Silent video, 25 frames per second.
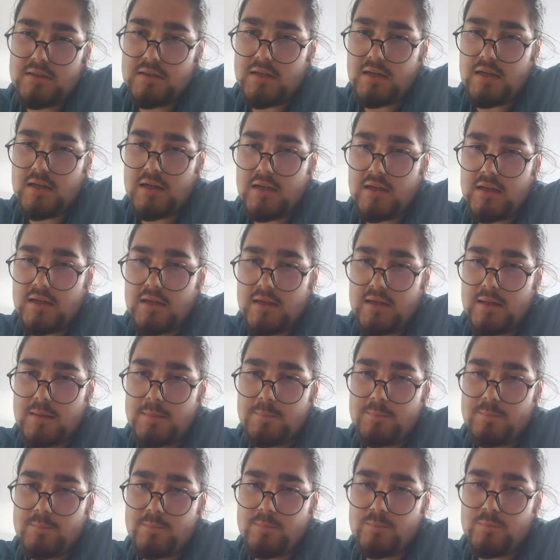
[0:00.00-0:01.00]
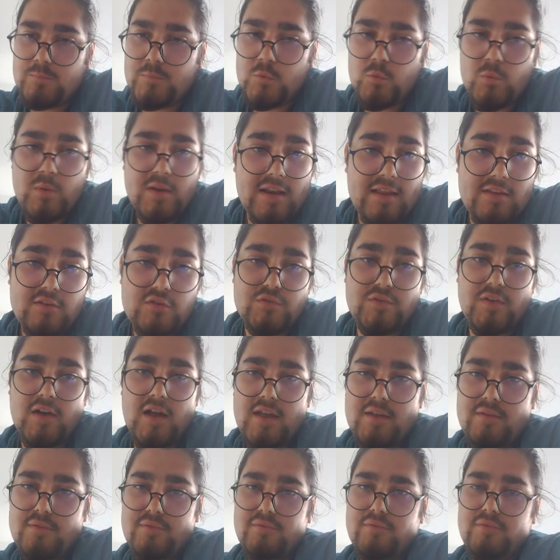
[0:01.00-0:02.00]
queen
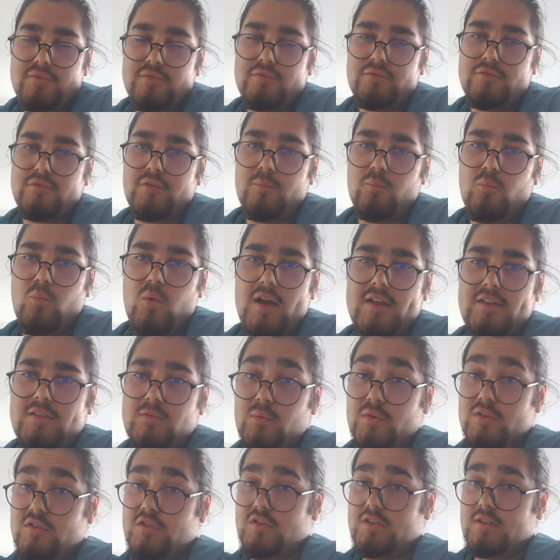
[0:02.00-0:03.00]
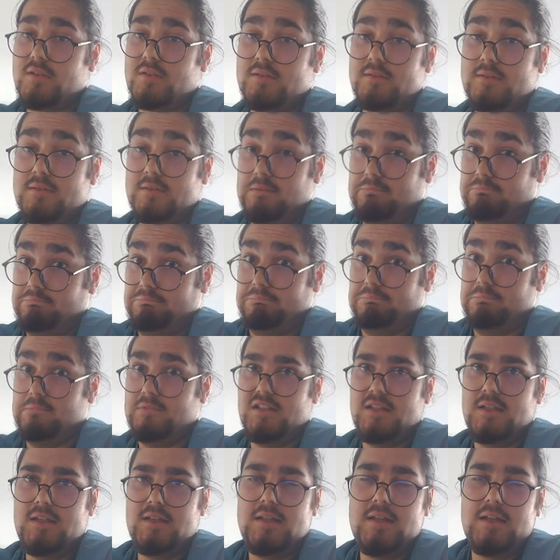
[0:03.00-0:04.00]
h5 from white, which
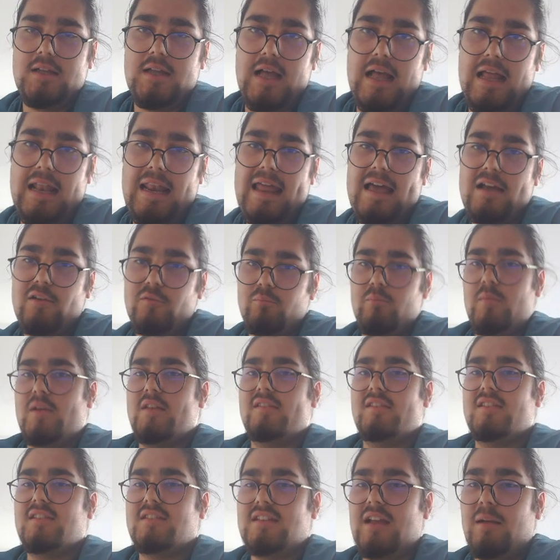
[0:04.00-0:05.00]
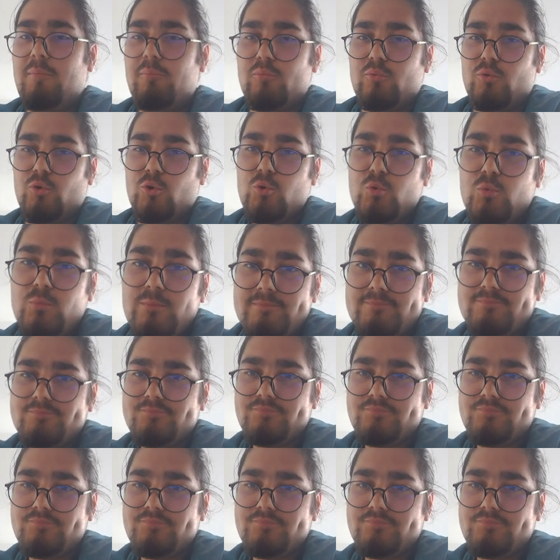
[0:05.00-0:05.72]
allowed me some room,